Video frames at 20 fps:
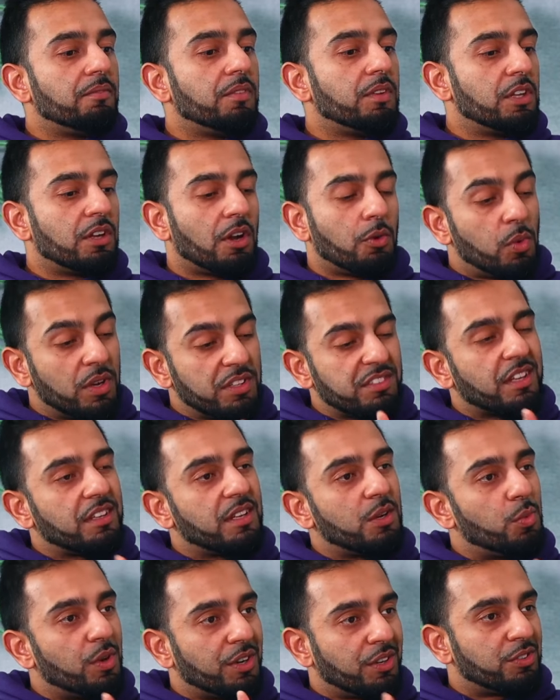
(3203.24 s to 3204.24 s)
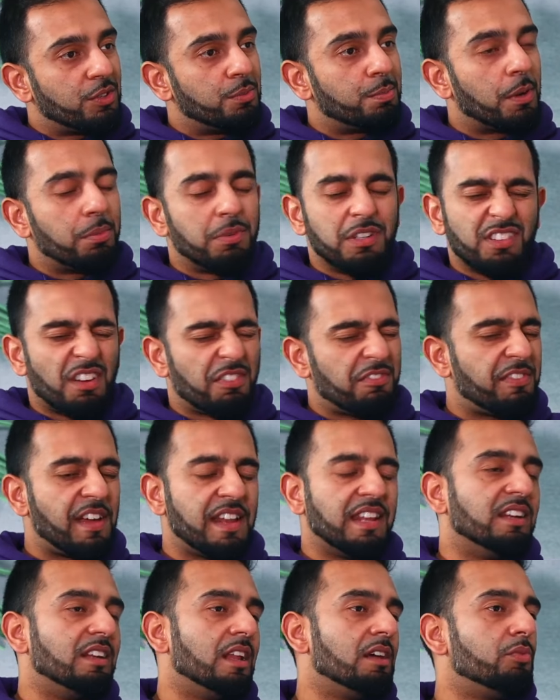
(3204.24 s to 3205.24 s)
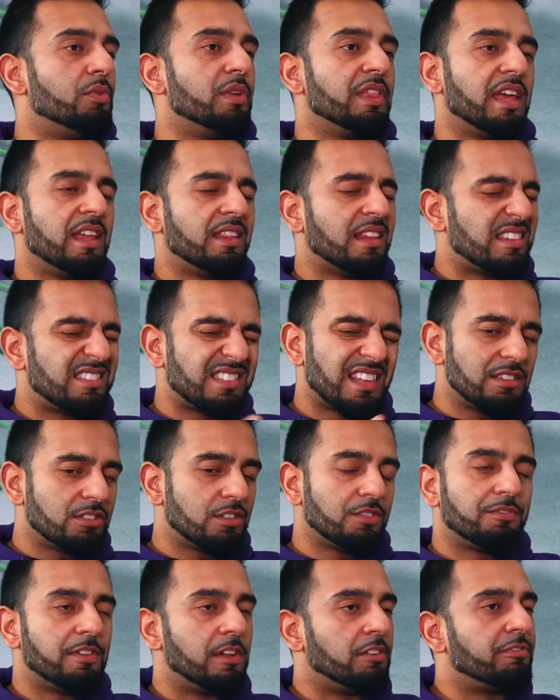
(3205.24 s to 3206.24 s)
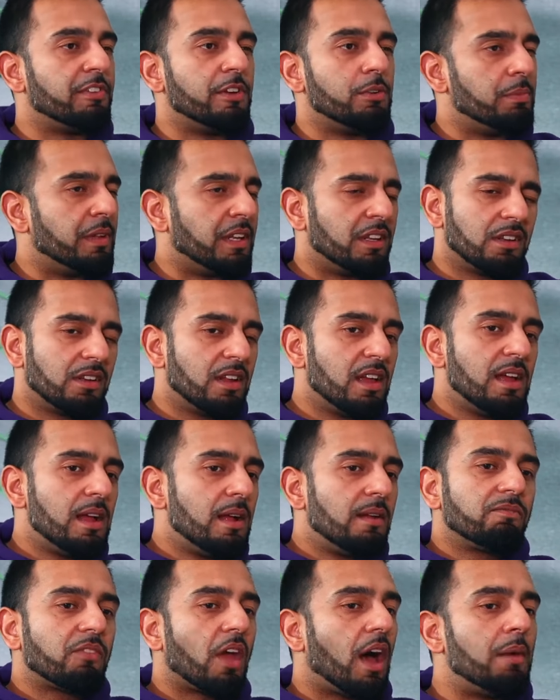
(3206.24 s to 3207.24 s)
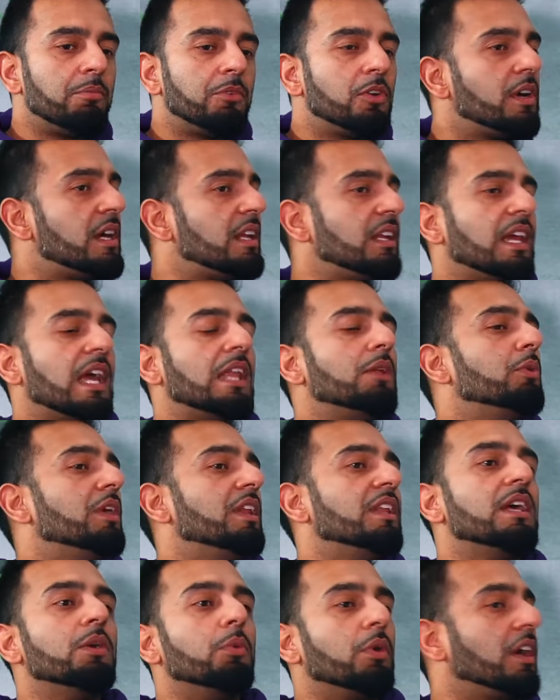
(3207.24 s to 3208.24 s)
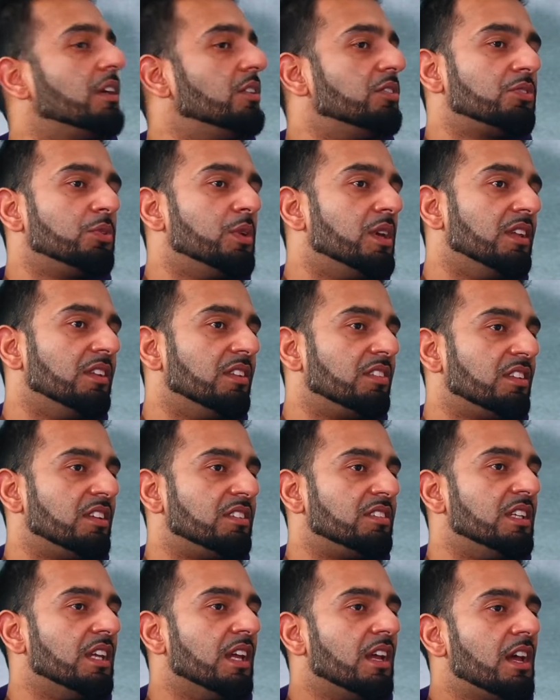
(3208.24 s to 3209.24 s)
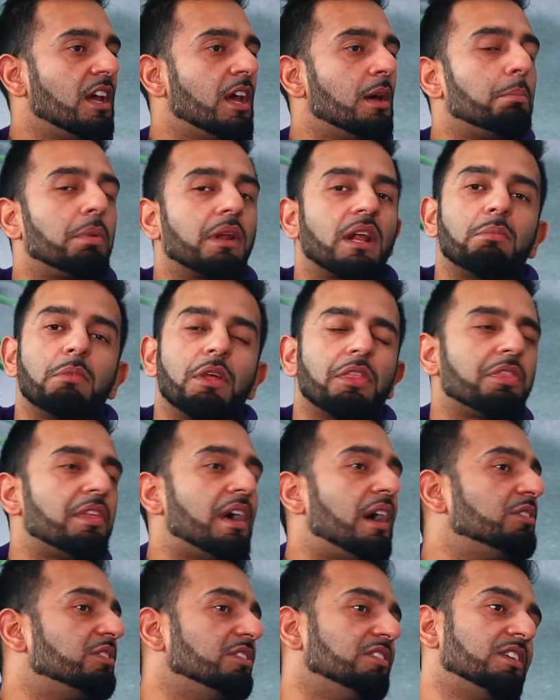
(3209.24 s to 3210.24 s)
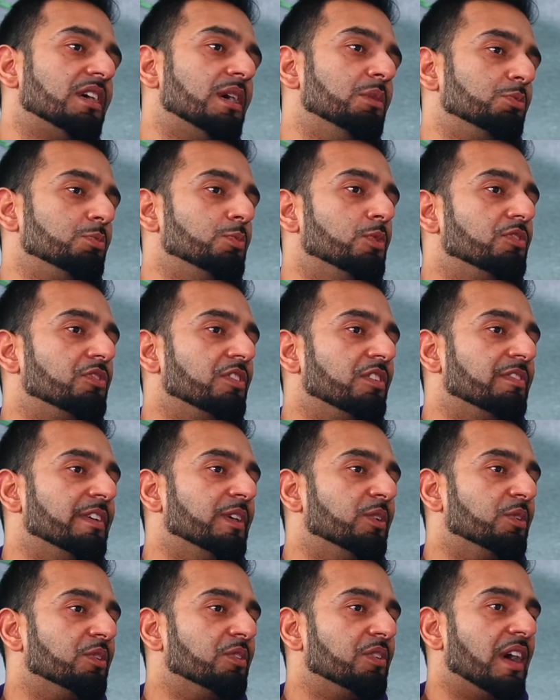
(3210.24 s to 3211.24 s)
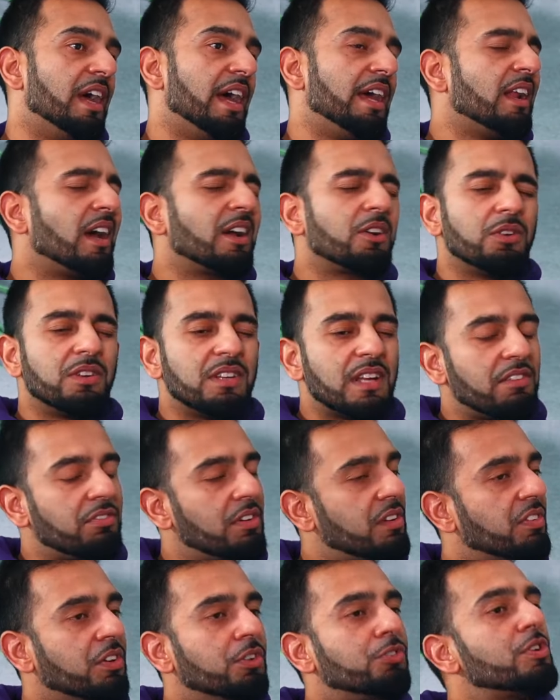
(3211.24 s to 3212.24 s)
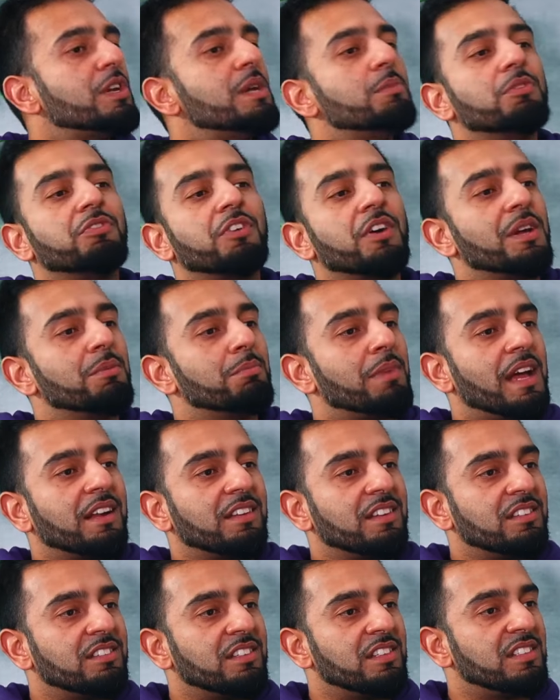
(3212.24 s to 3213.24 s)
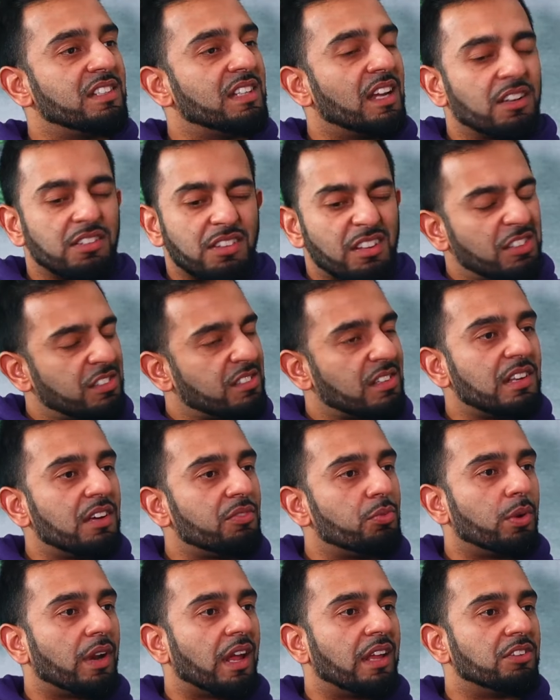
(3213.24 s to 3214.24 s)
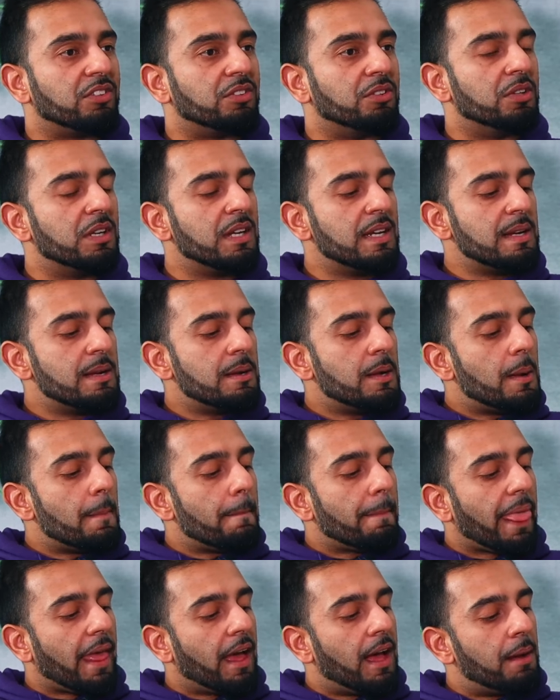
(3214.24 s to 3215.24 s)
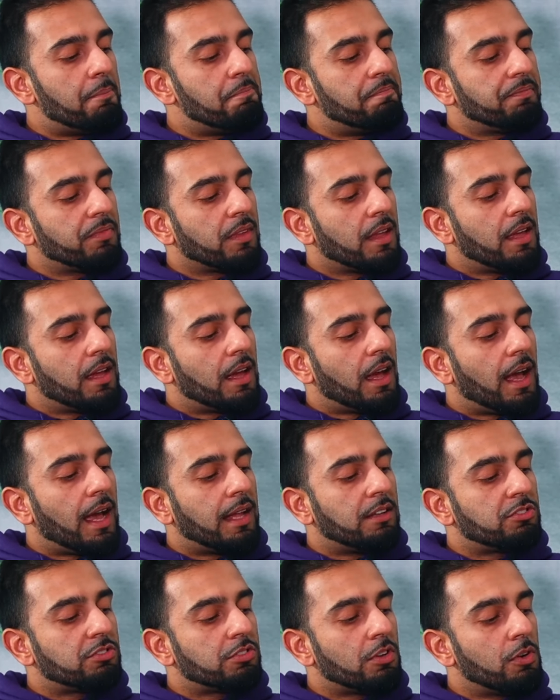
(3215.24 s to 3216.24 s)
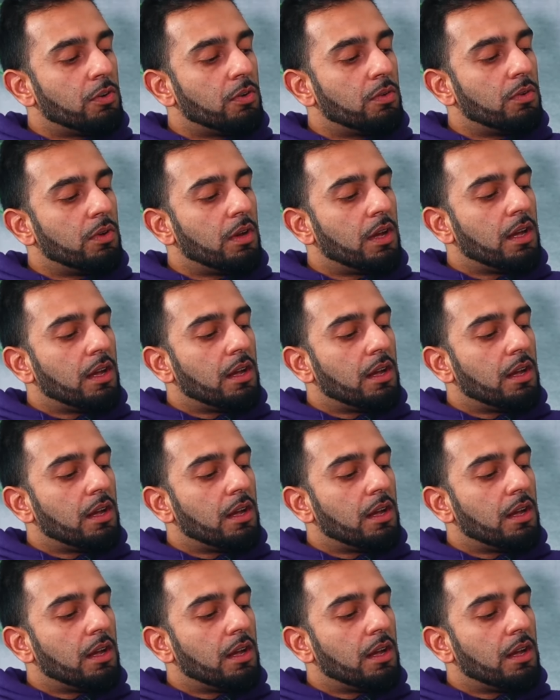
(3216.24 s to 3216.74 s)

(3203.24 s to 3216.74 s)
You know, once I did one or two properties, I fell in love with it, and that sense of fulfillment. I'm not earning anywhere near what I used to earn yes. in the city, but I'm a thousand times more fulfilled, right? And I could never even dream of going back to the city now because I just love what I do. Um, and so